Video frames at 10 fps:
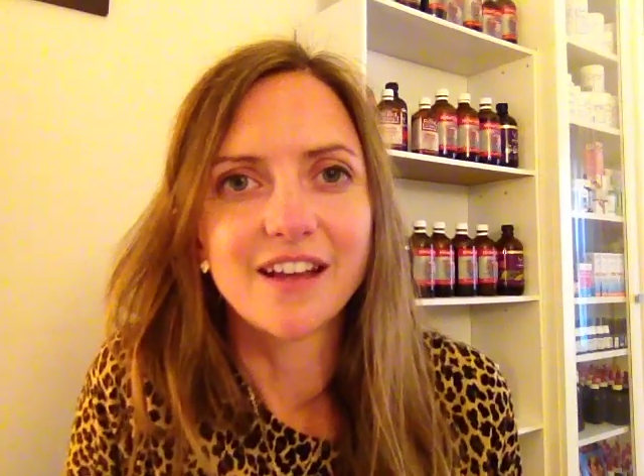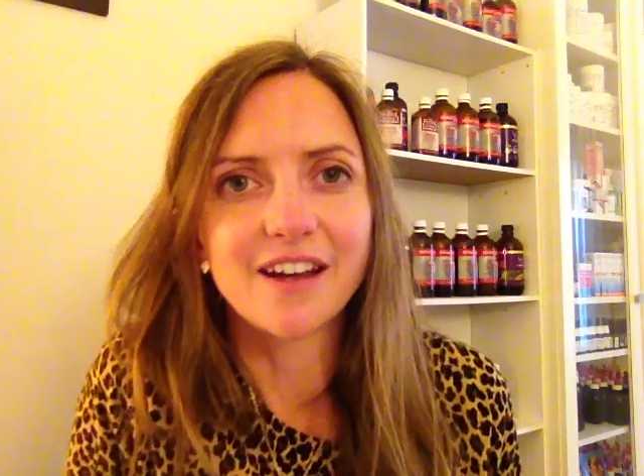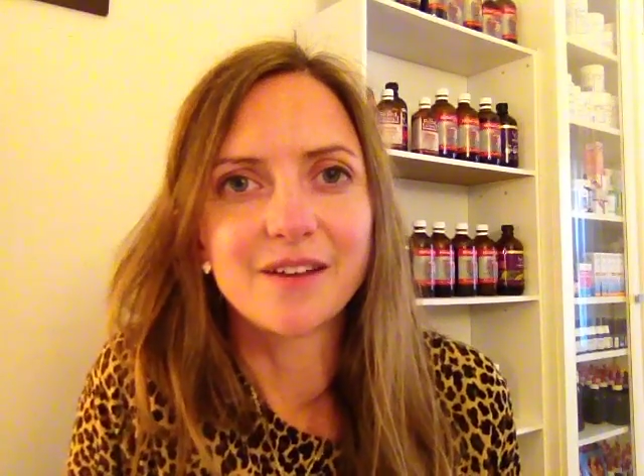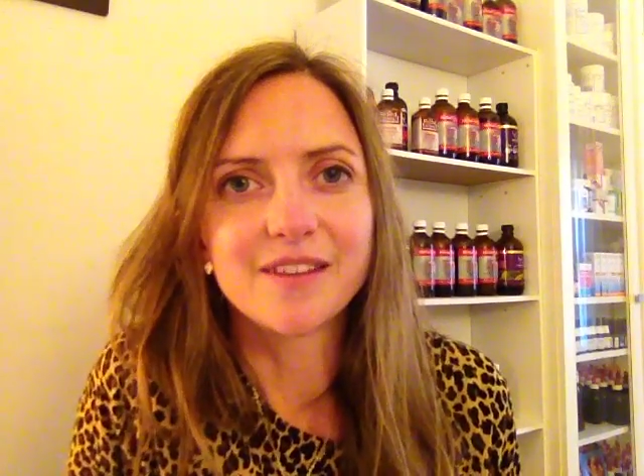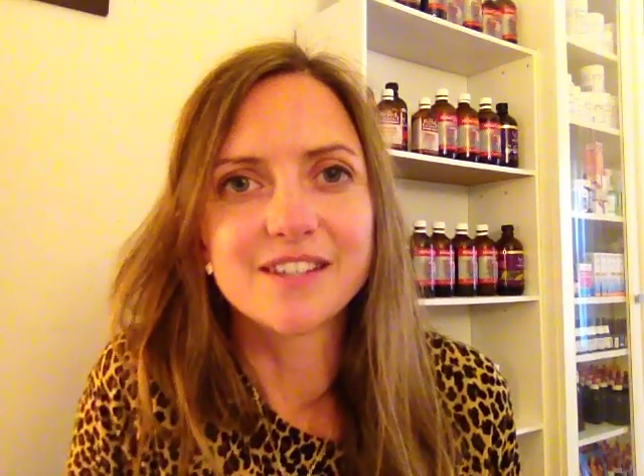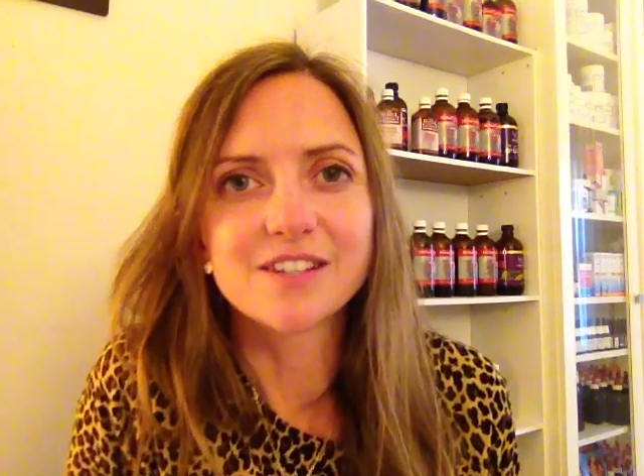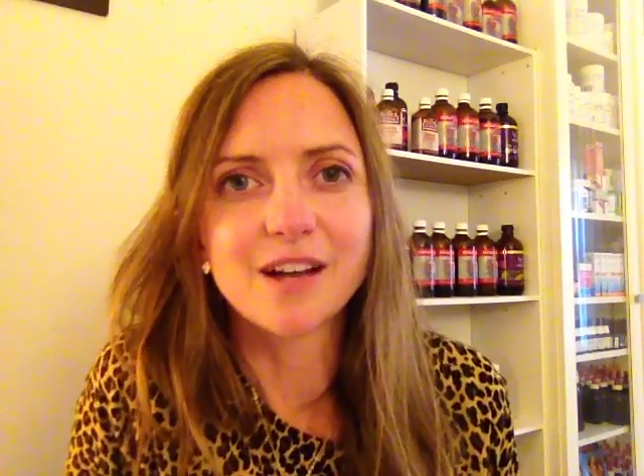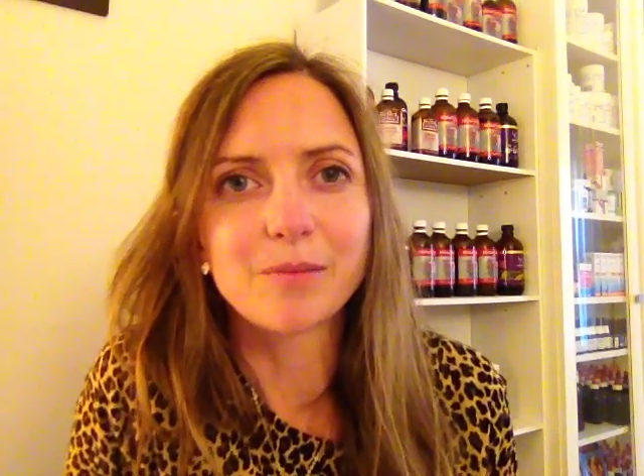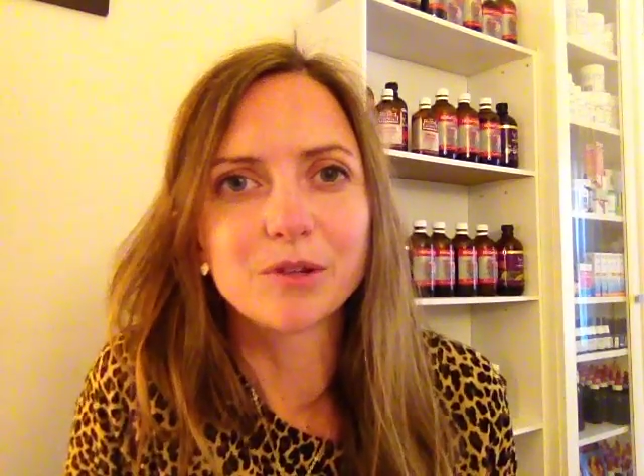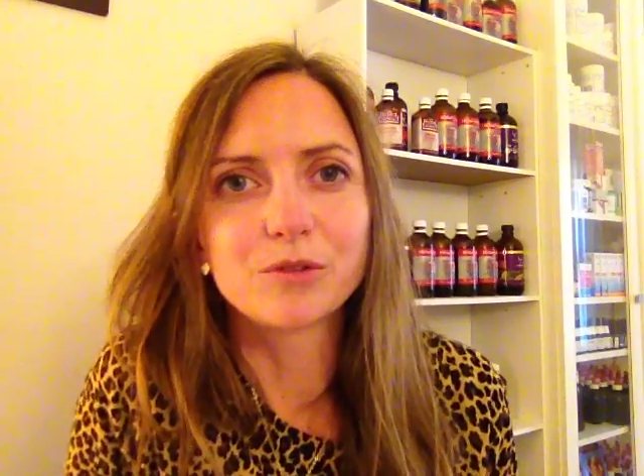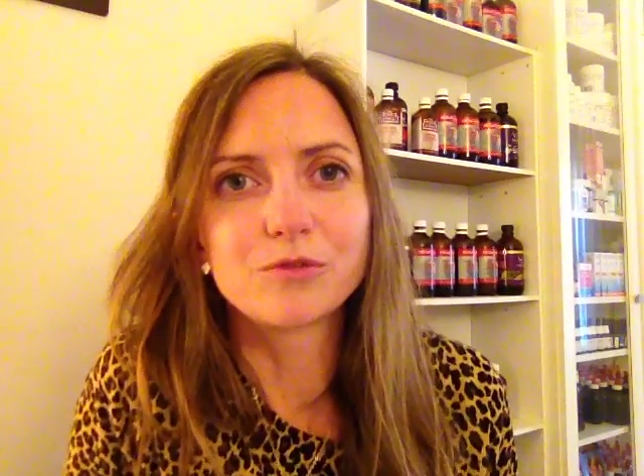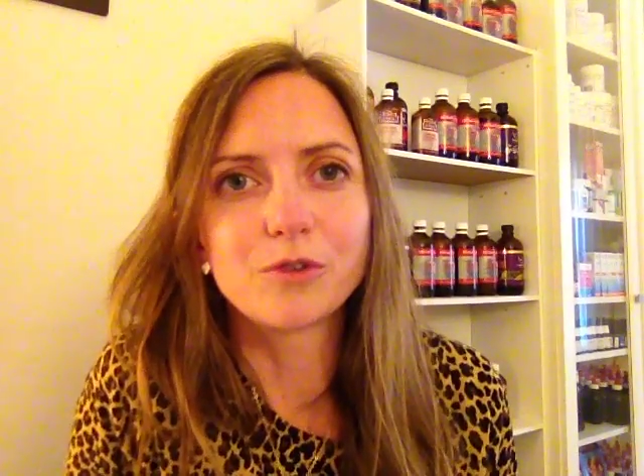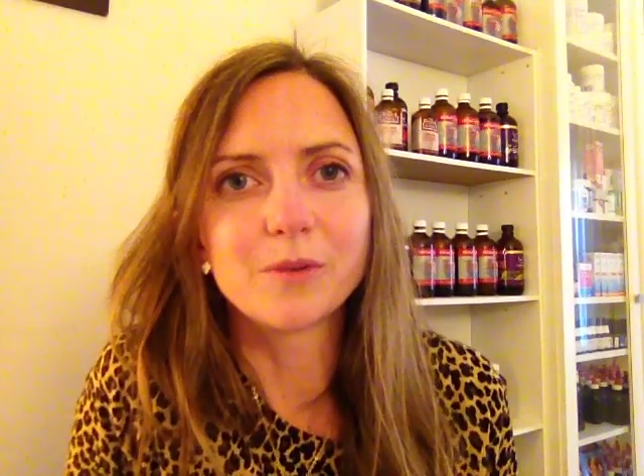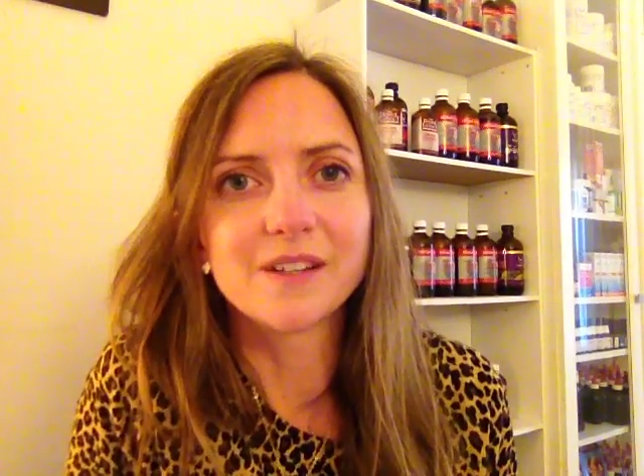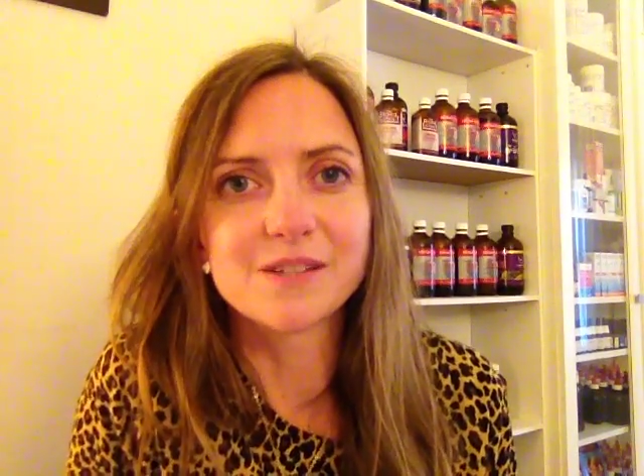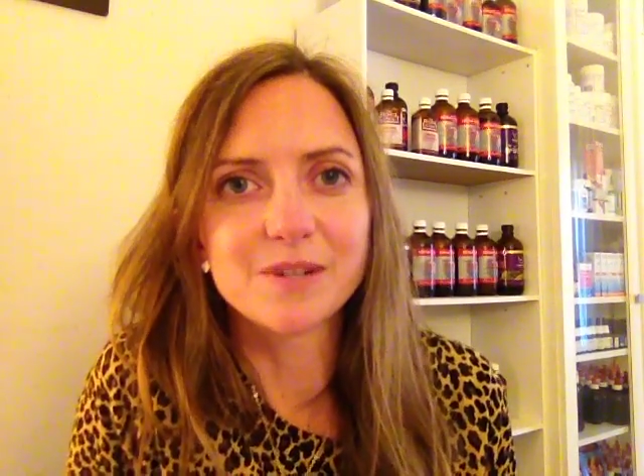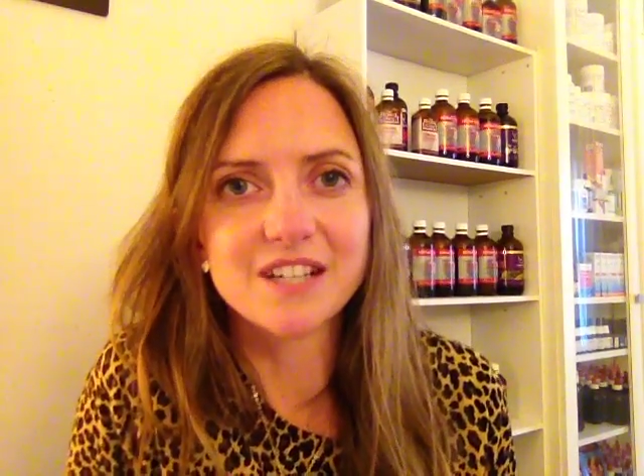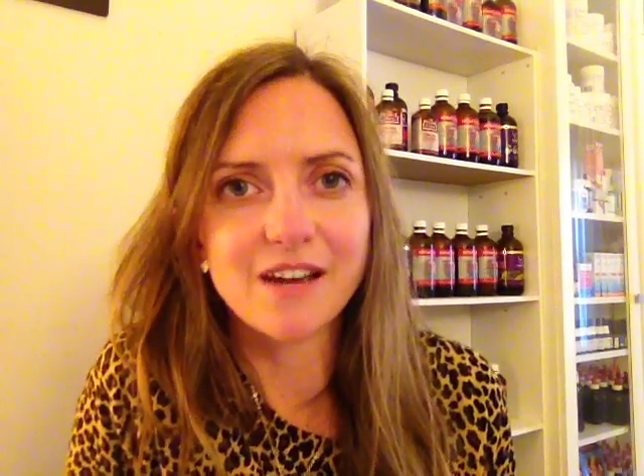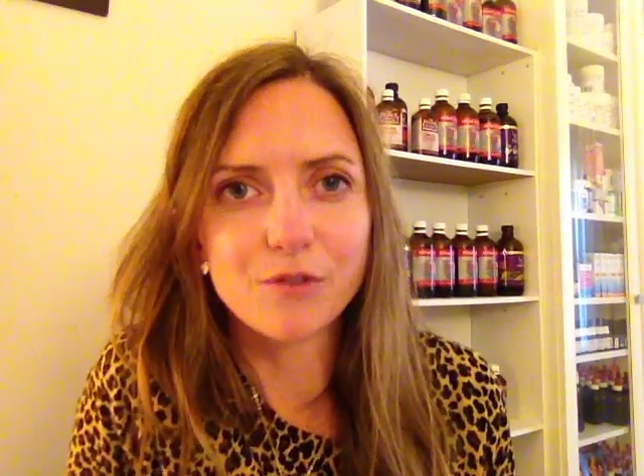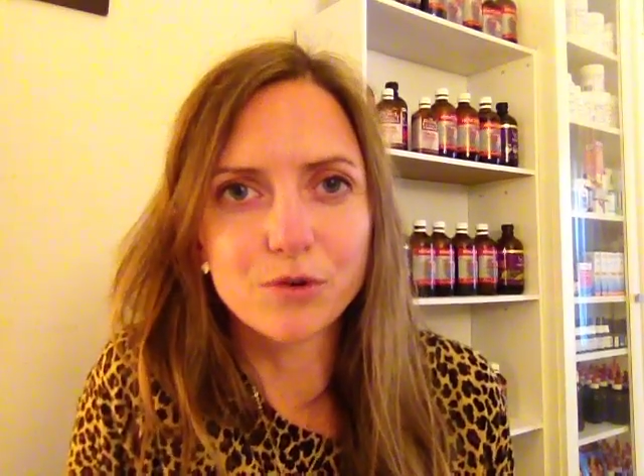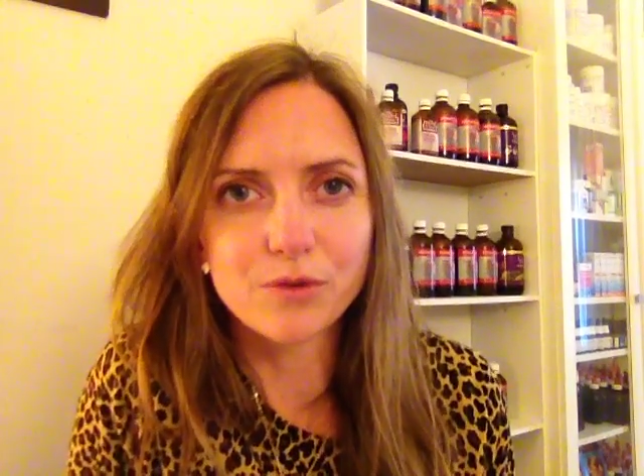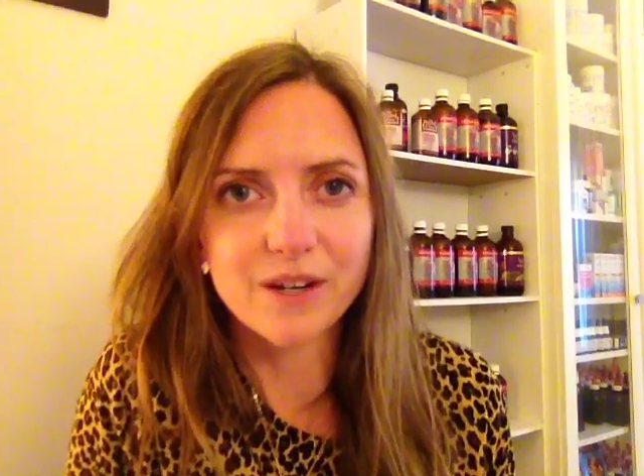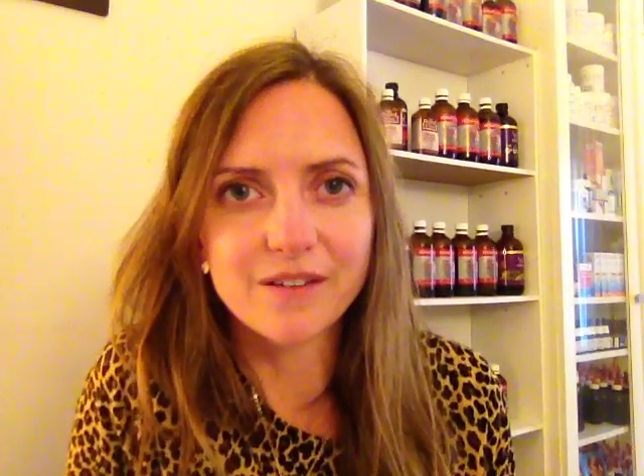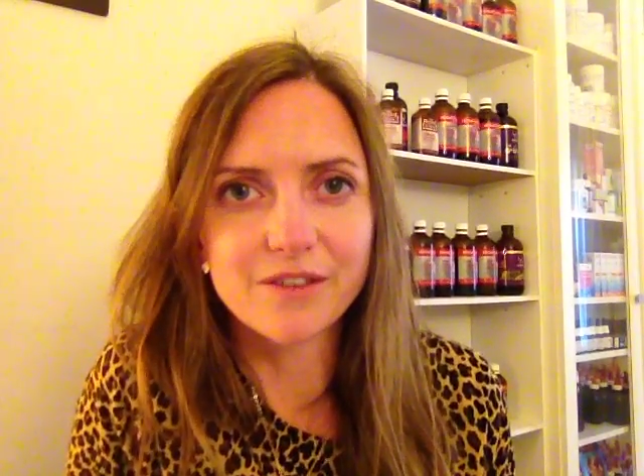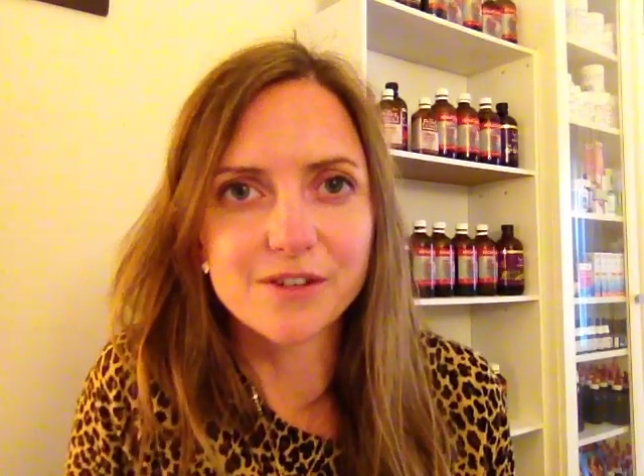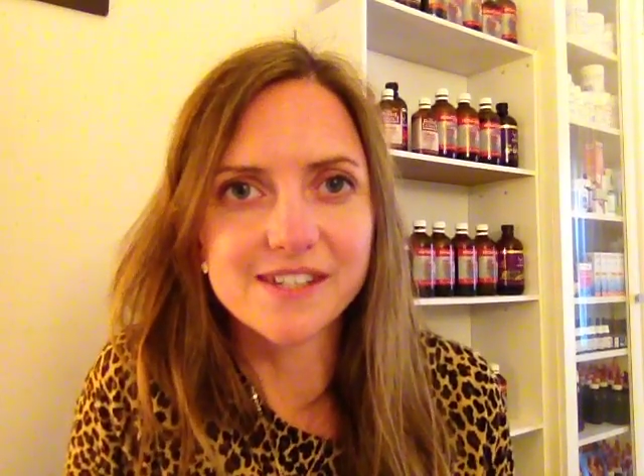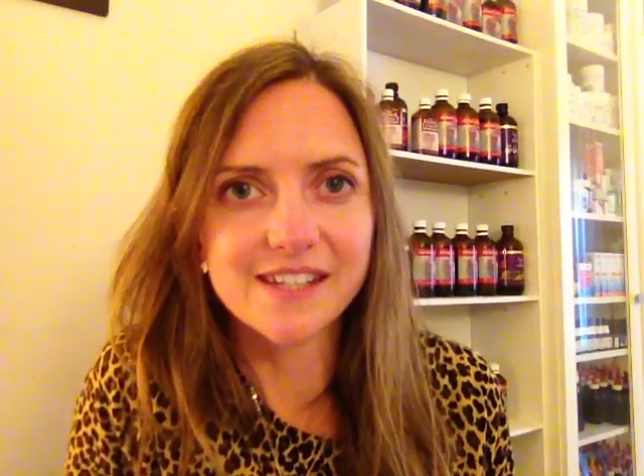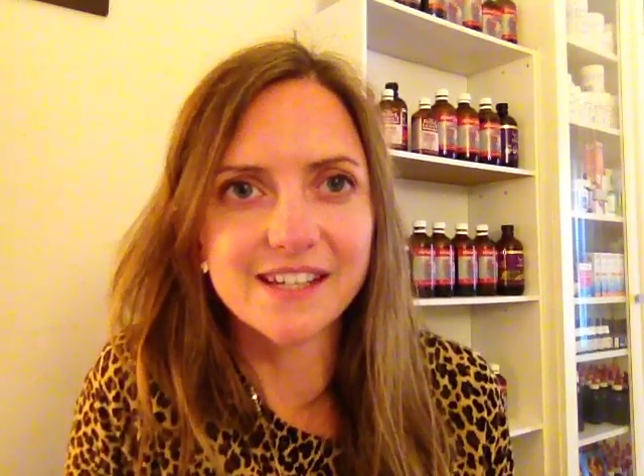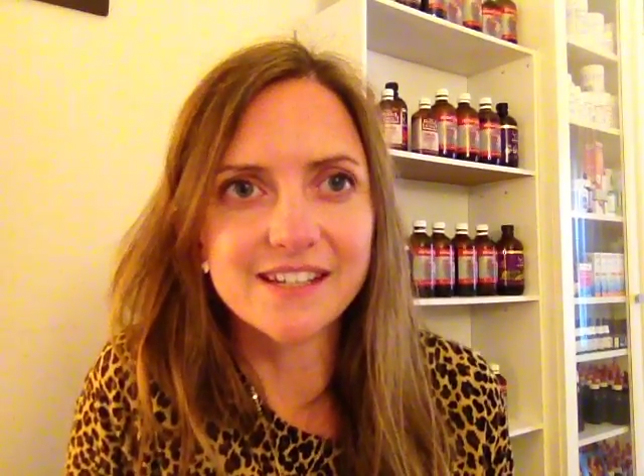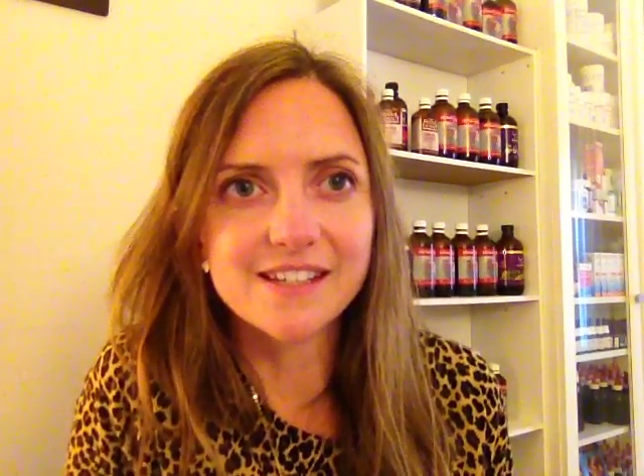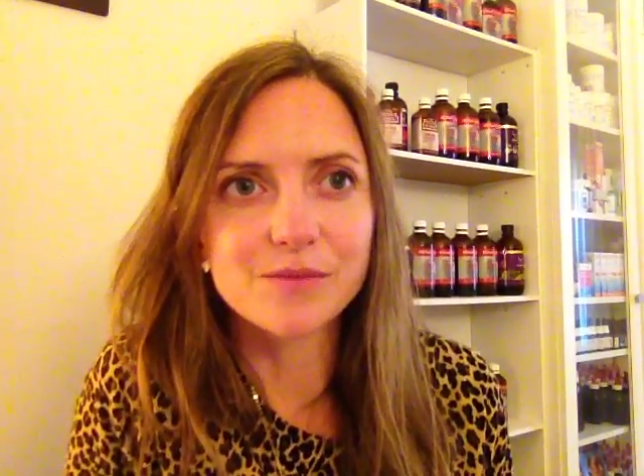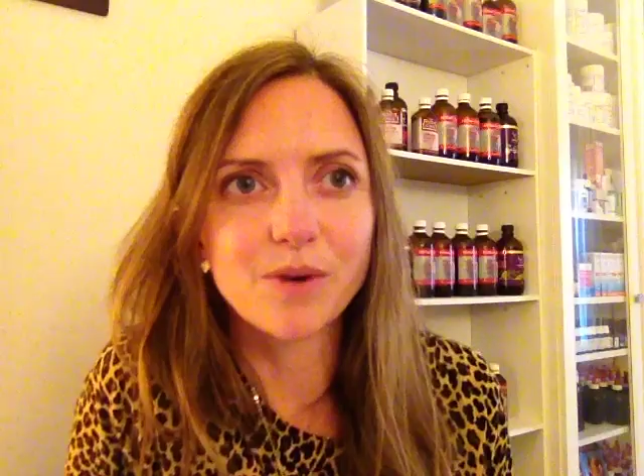There's a couple of good formulas which have all three of those things.